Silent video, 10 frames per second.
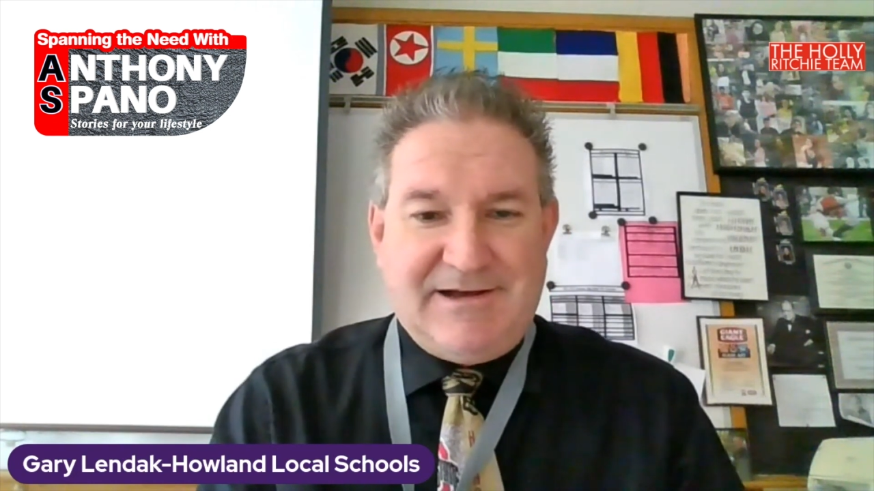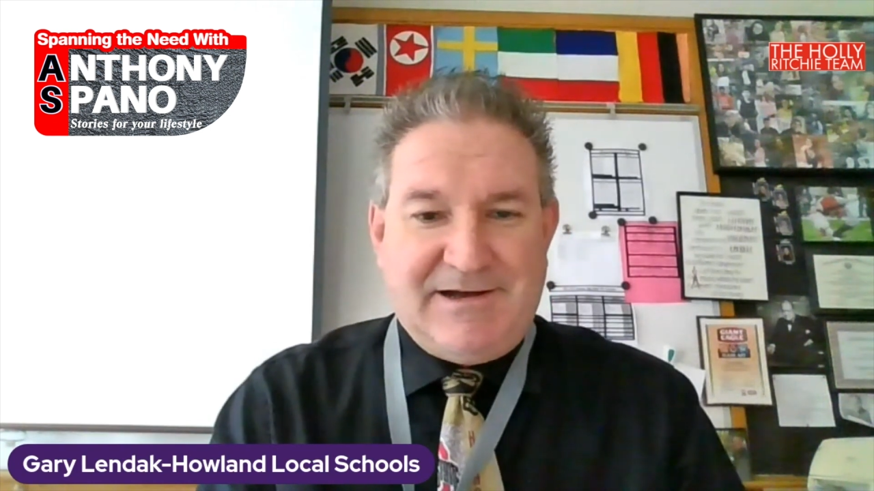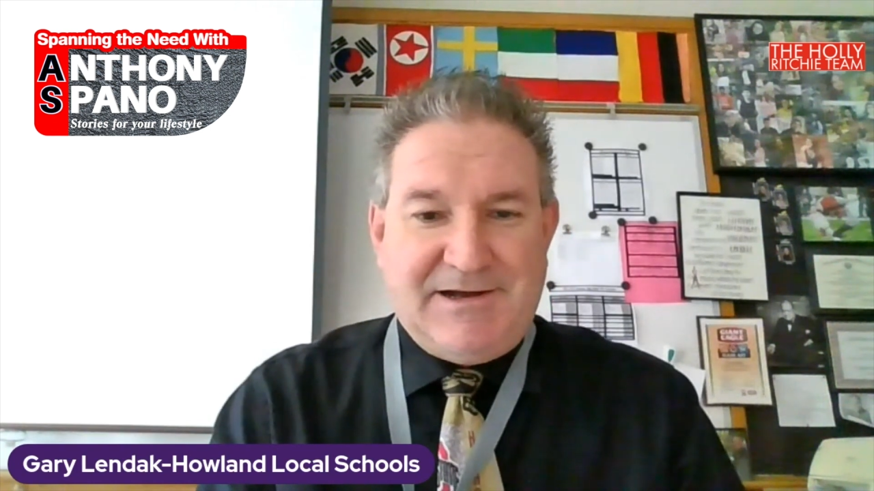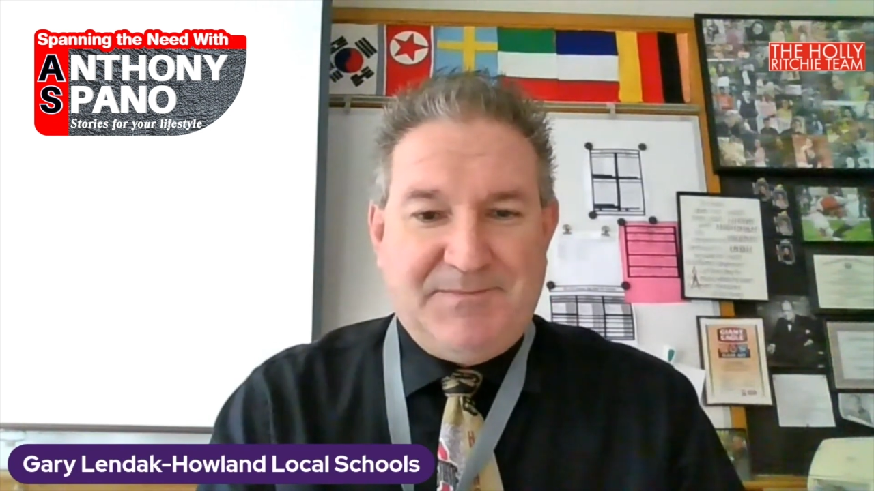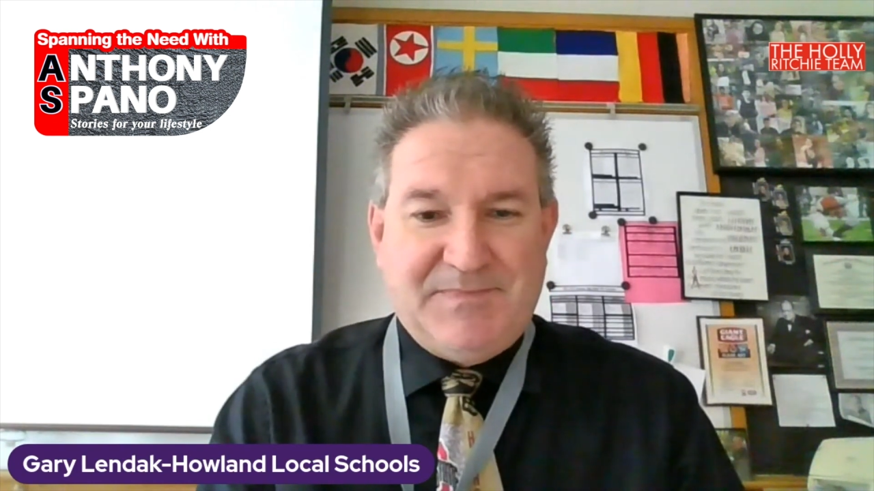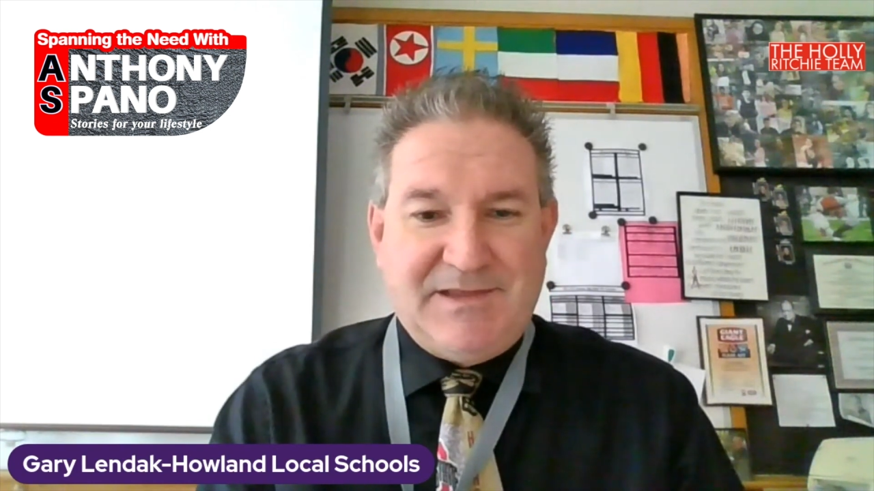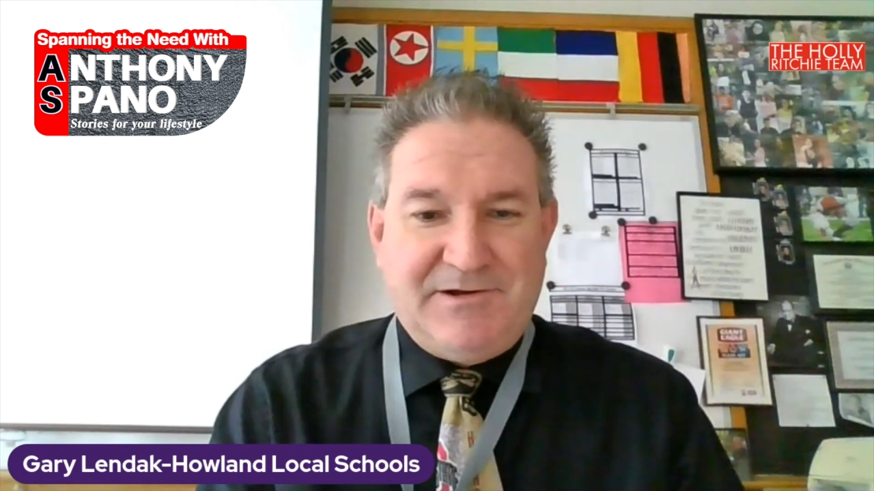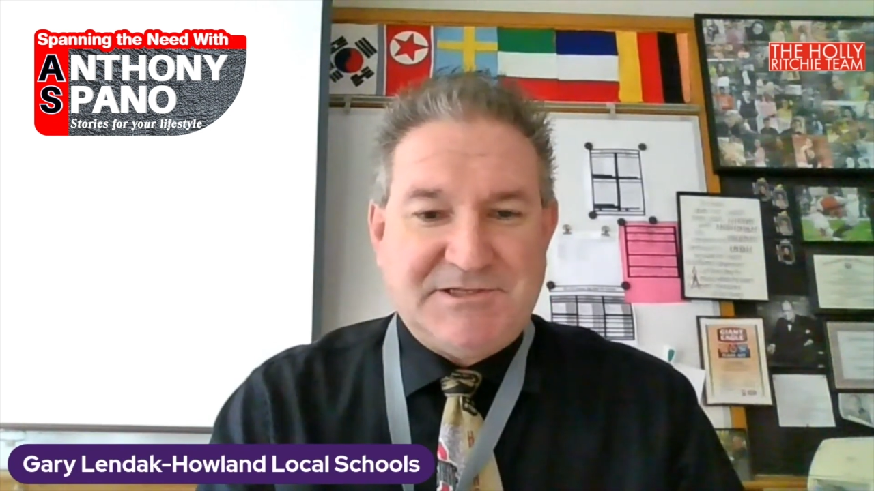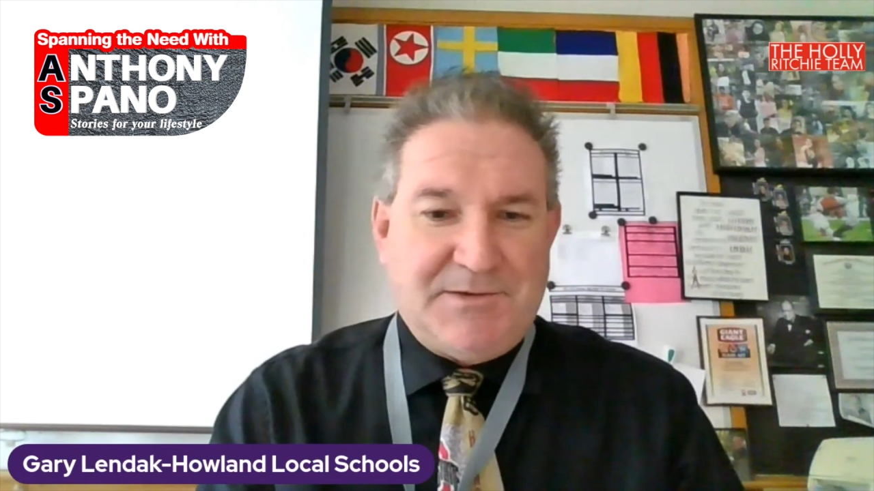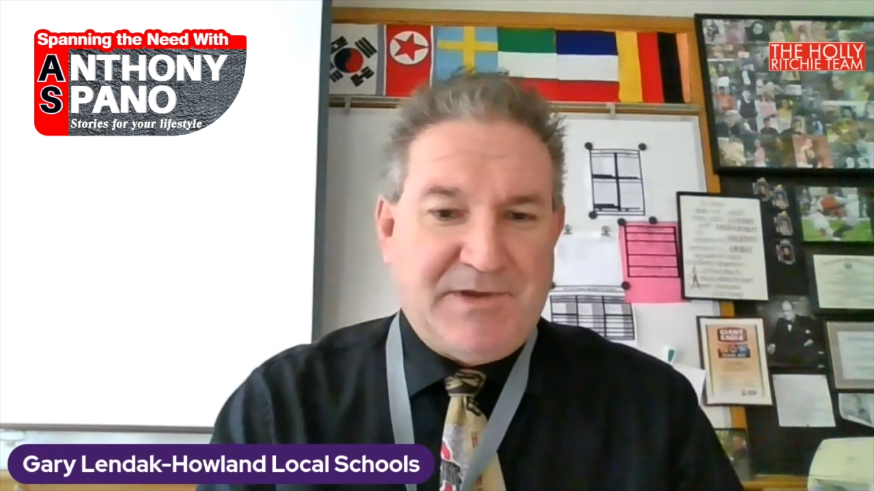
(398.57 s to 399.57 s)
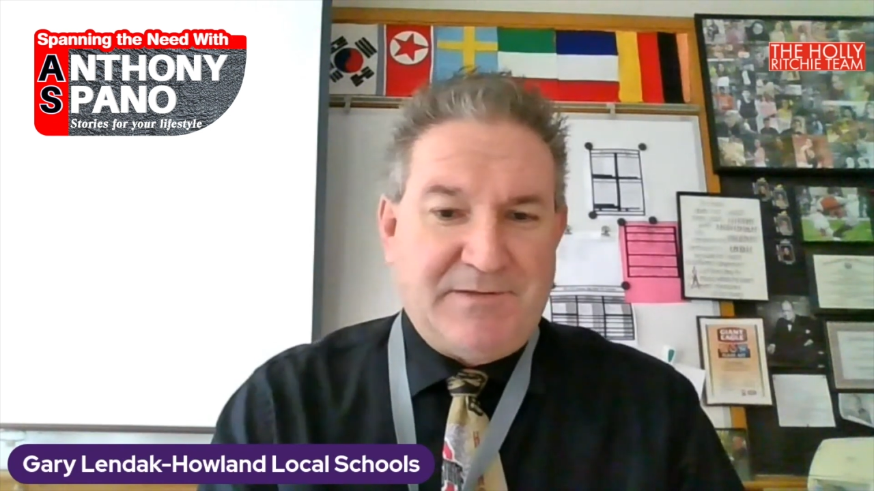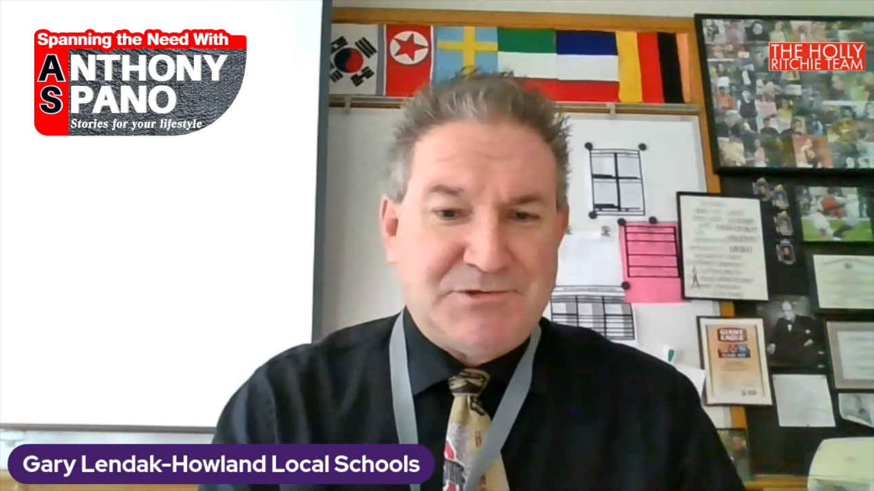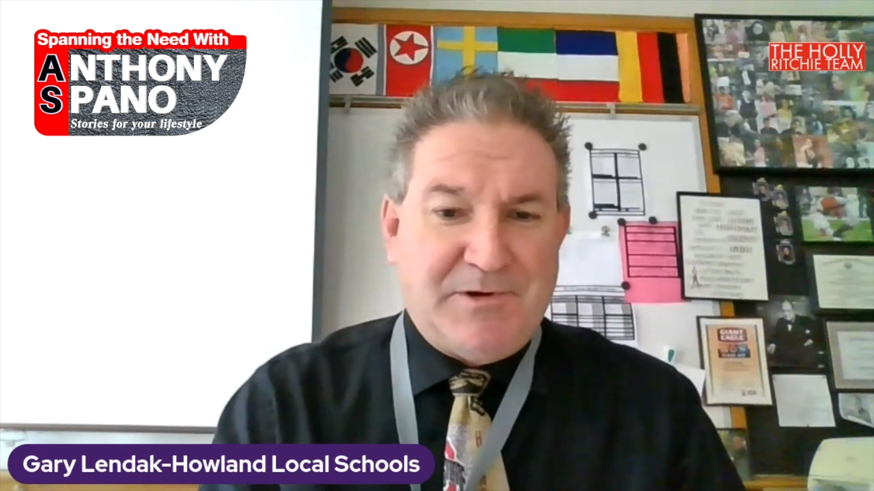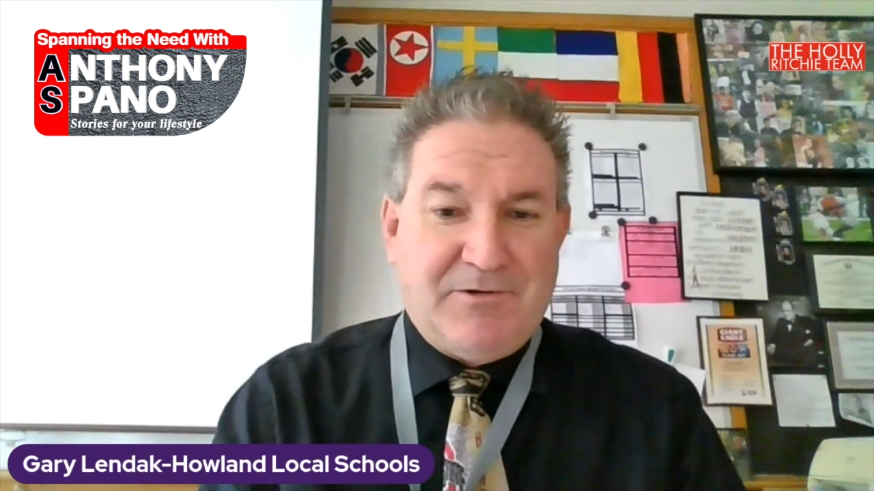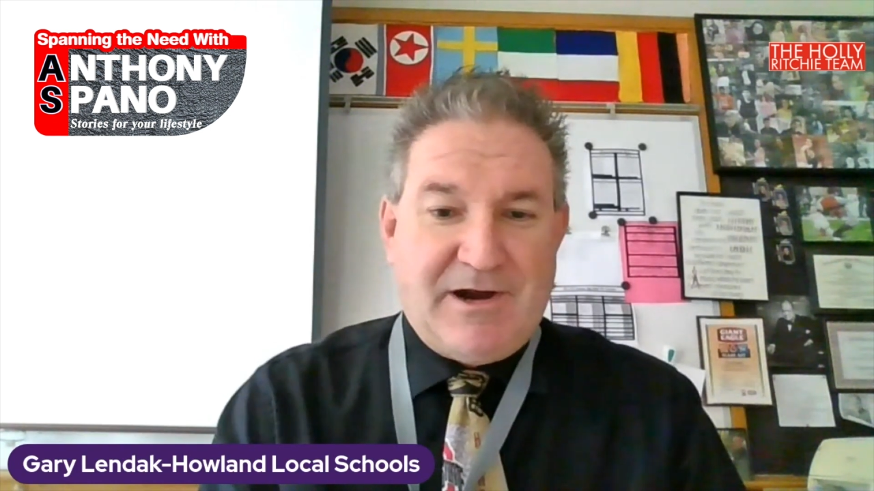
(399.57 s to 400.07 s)
um, you know
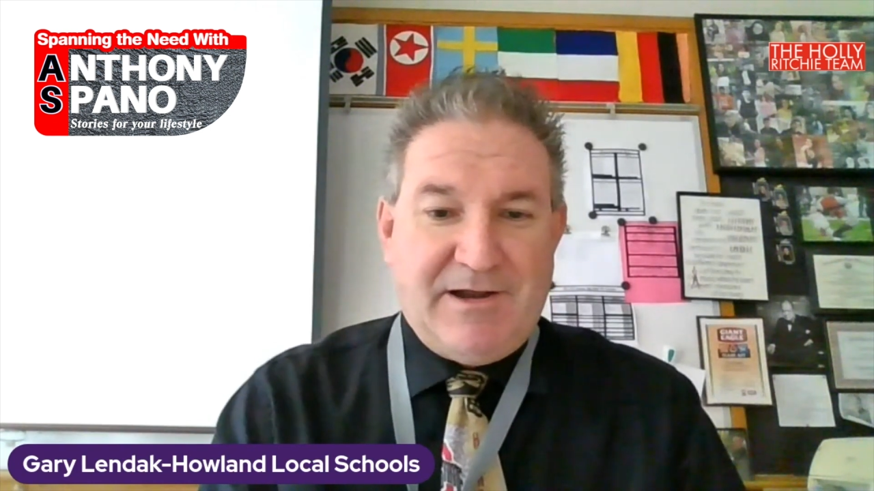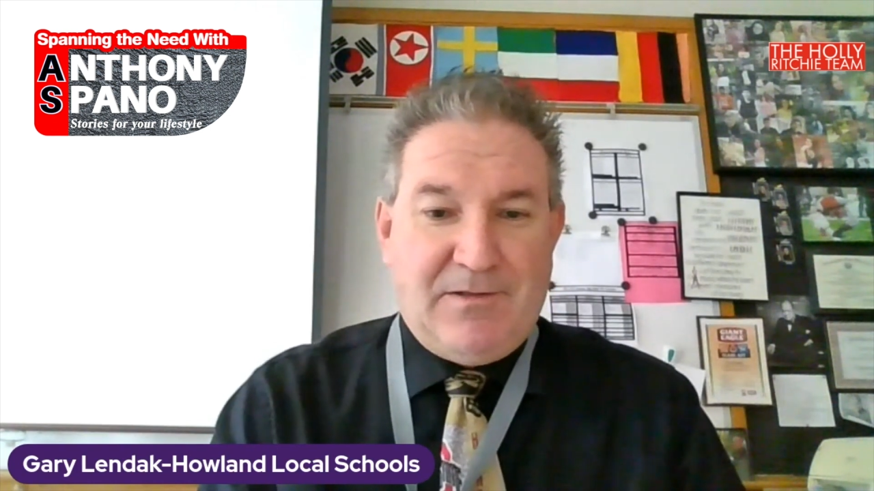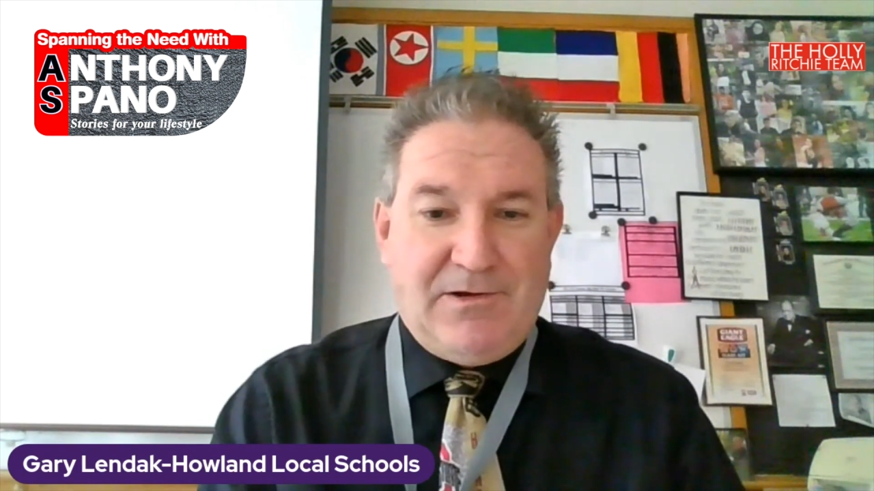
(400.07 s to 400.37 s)
sometimes we cry